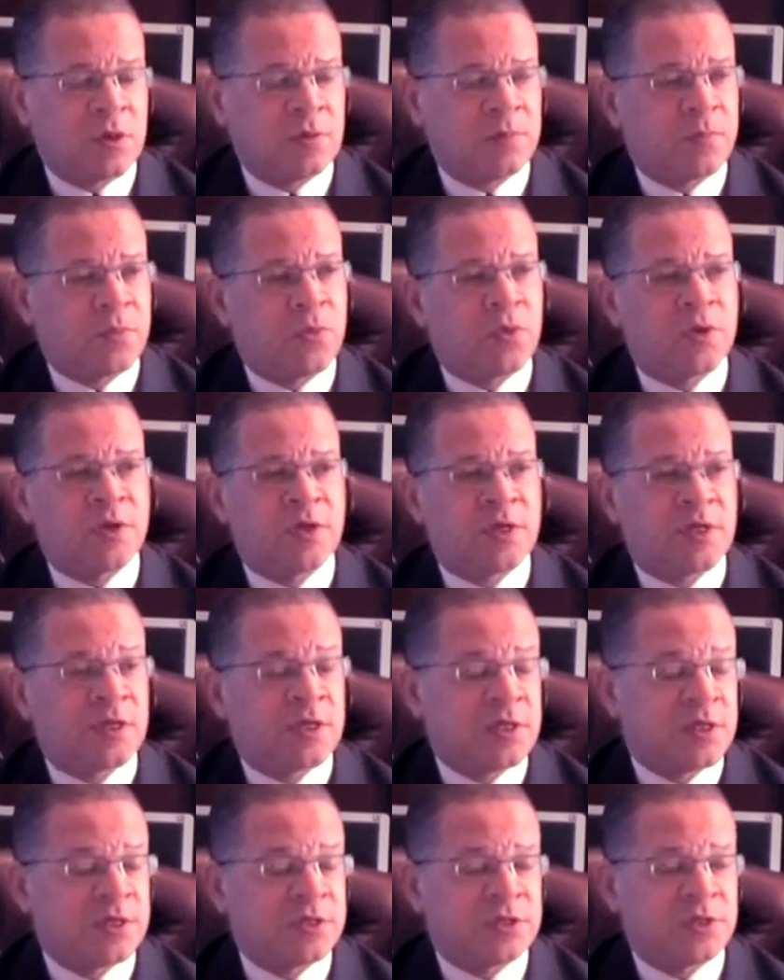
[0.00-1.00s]
important
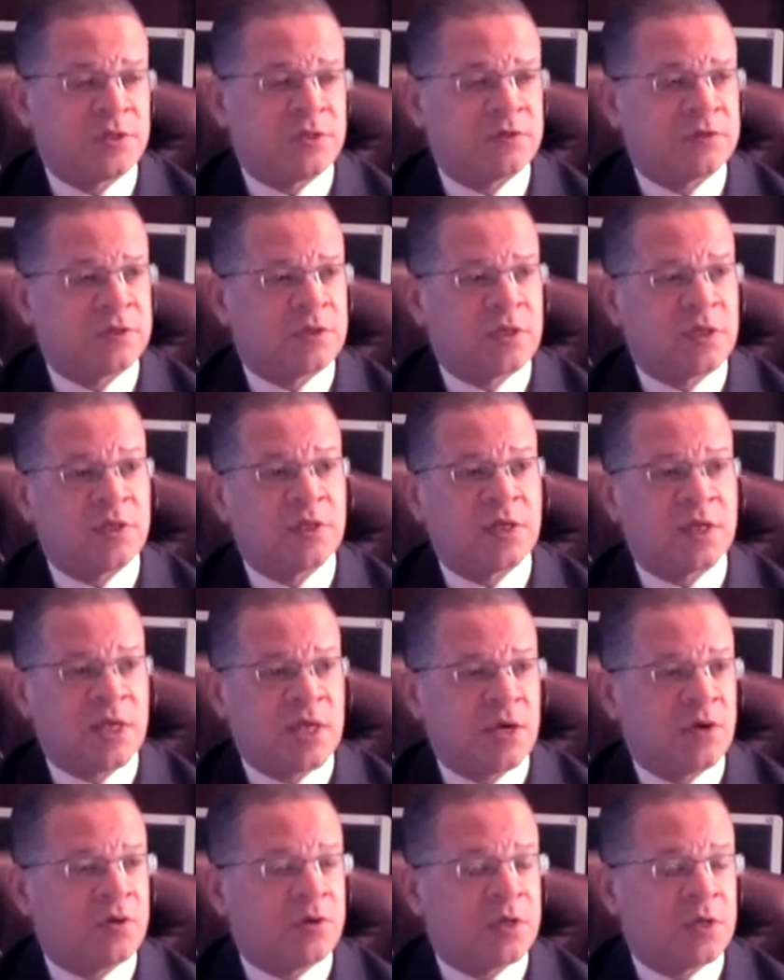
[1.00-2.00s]
initiatives in the
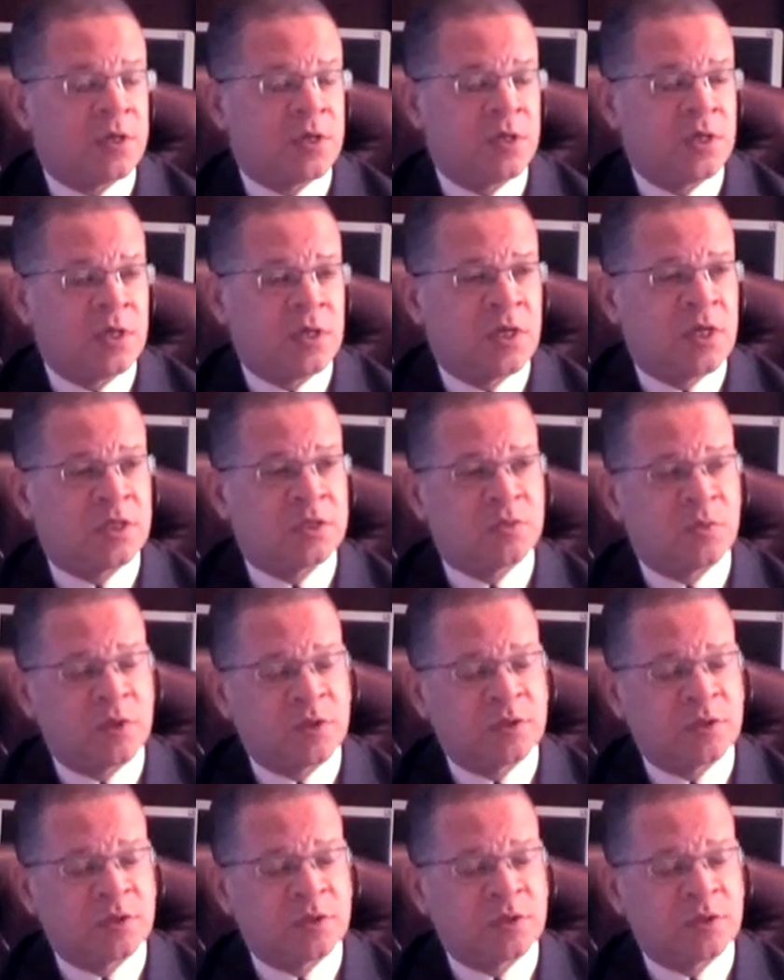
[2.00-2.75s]
county, as